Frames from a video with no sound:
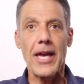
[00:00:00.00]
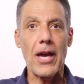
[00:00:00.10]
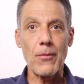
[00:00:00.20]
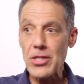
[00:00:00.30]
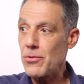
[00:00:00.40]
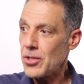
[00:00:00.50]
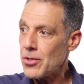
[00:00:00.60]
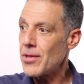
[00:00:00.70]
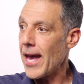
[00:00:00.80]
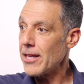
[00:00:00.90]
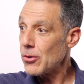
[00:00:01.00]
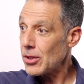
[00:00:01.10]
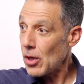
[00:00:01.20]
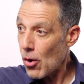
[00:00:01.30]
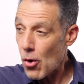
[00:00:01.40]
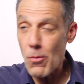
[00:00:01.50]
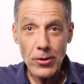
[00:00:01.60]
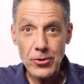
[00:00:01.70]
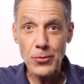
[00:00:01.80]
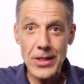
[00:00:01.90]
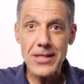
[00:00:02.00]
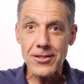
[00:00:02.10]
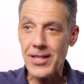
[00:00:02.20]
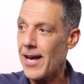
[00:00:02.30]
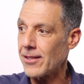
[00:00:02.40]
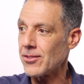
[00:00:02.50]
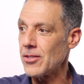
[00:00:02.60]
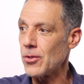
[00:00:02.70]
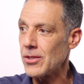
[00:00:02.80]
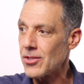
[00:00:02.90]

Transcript: And when you do that, you can almost read the text and you can